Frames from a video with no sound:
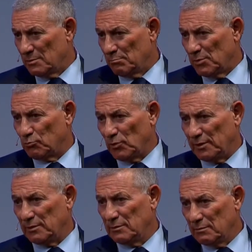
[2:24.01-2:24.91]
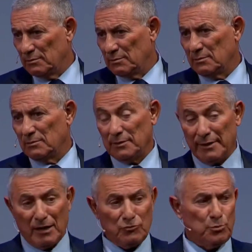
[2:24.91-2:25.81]
between
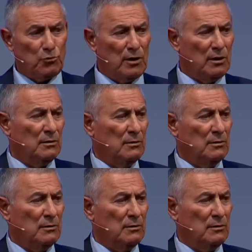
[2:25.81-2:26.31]
diaspora